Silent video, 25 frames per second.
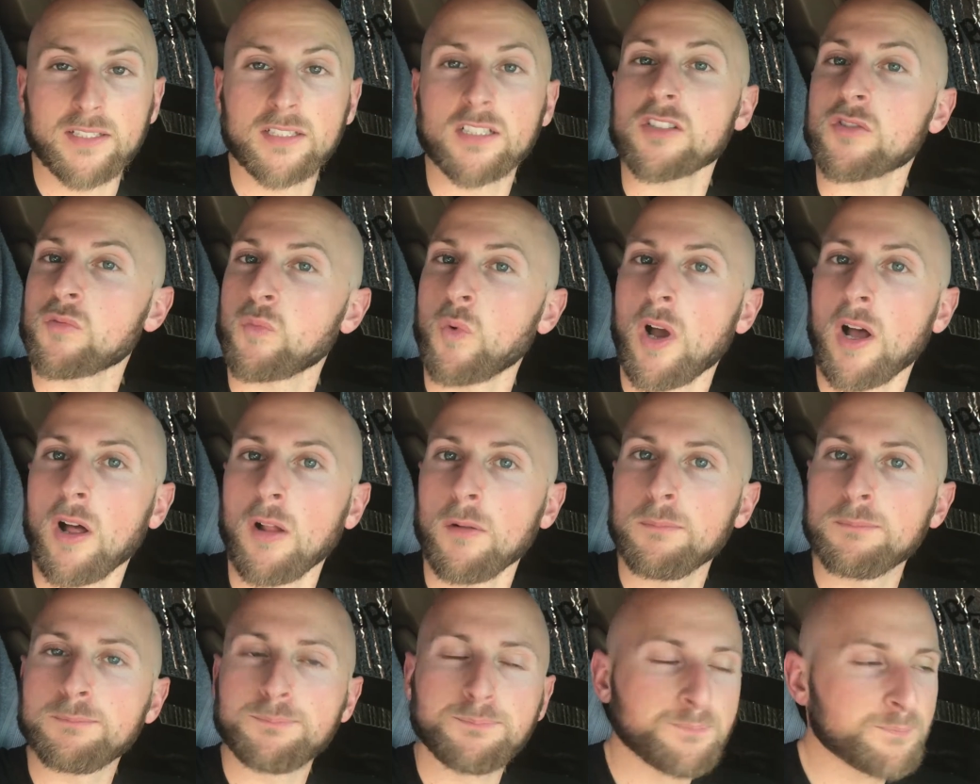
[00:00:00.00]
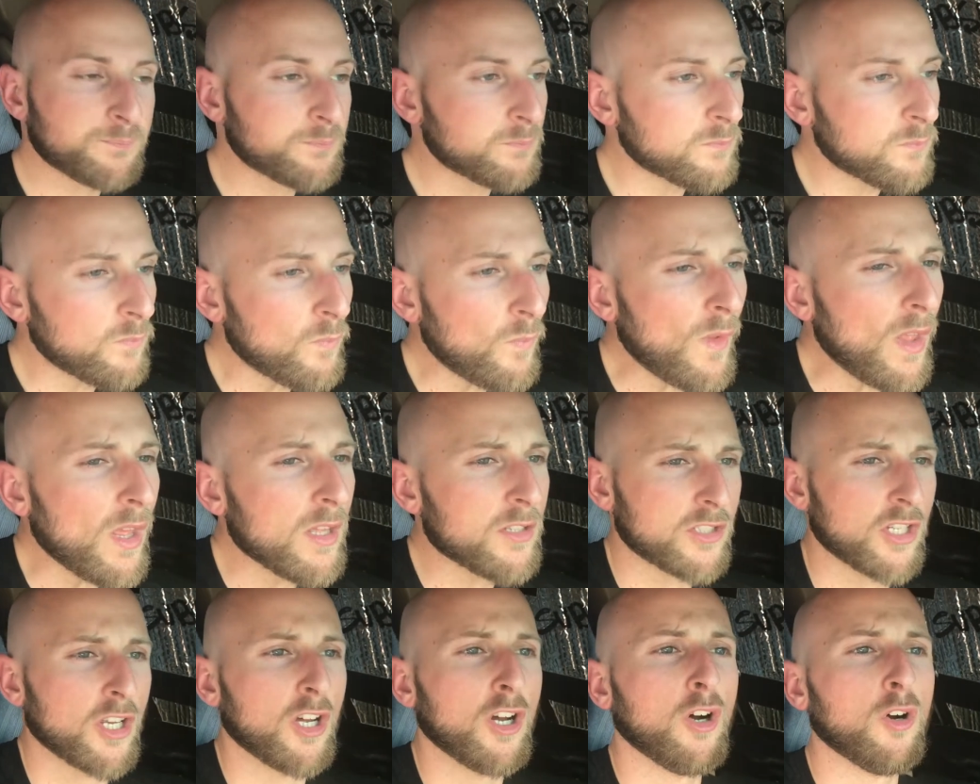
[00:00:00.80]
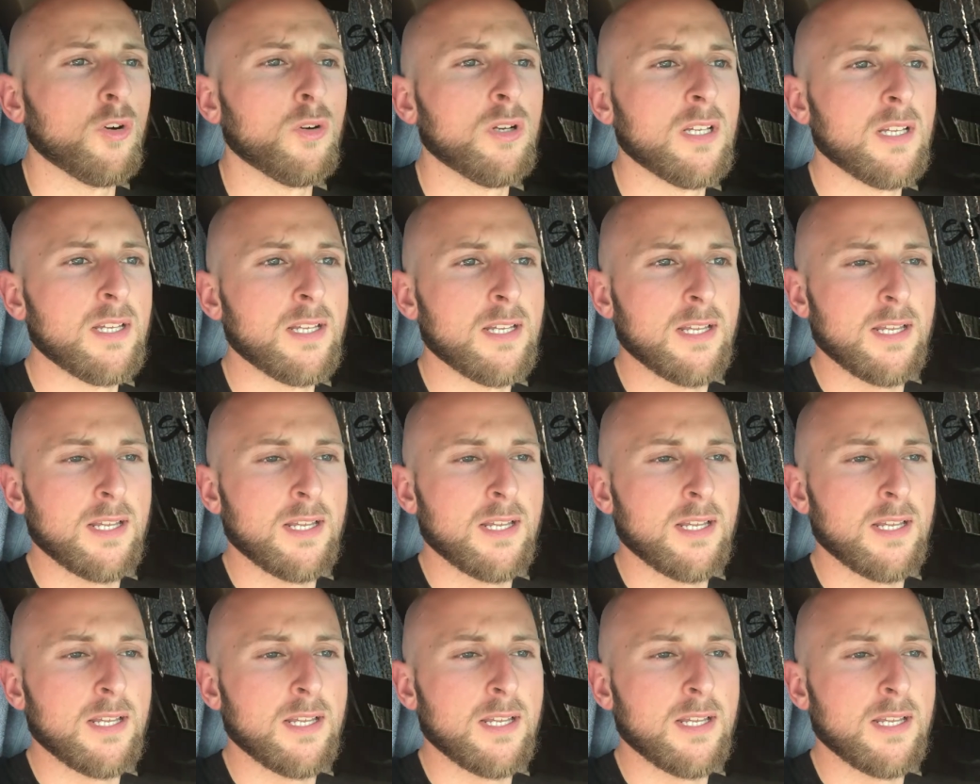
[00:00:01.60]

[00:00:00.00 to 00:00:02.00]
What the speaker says: as well. So